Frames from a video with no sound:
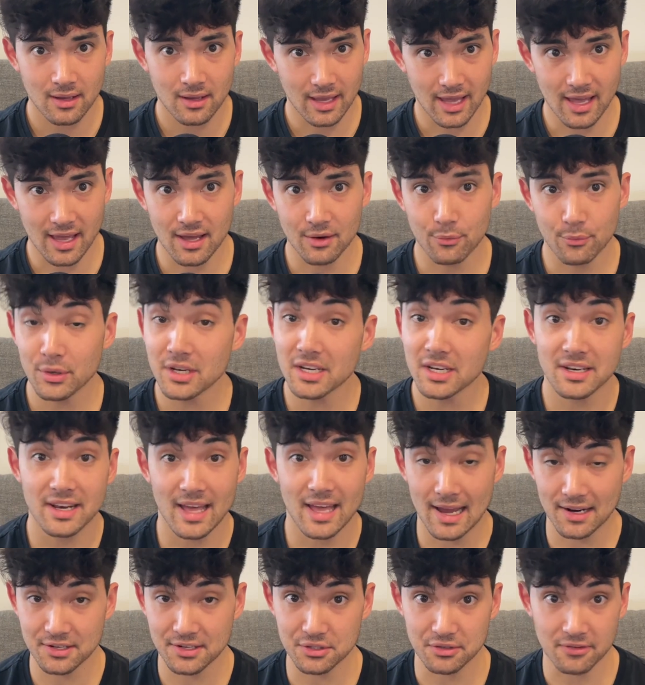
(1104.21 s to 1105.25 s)
and we didn't
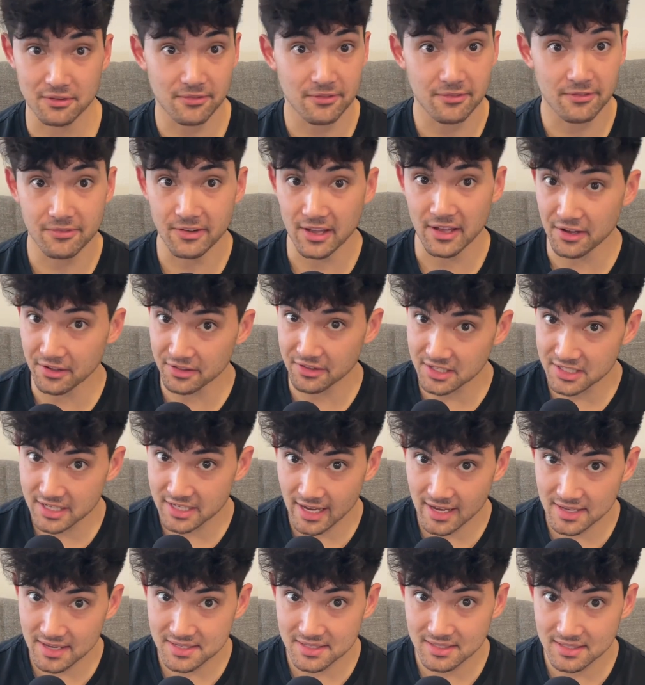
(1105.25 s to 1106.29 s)
actually fail the
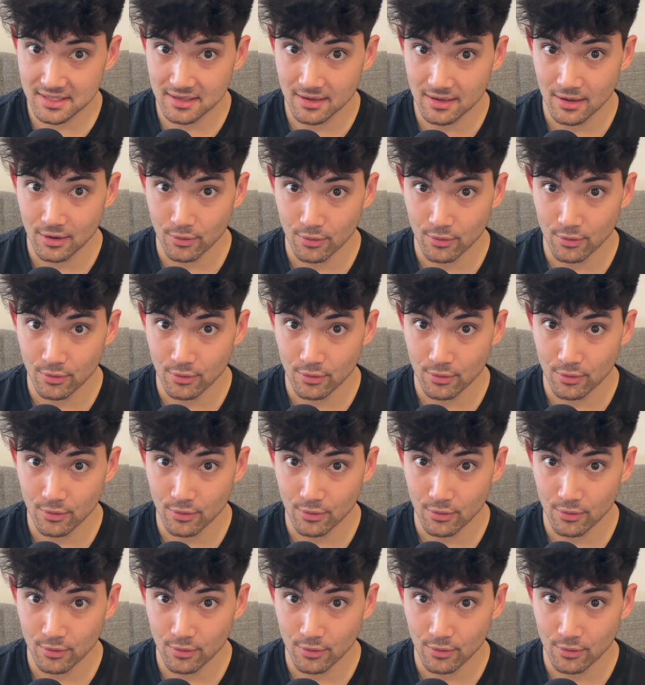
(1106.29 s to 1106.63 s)
test,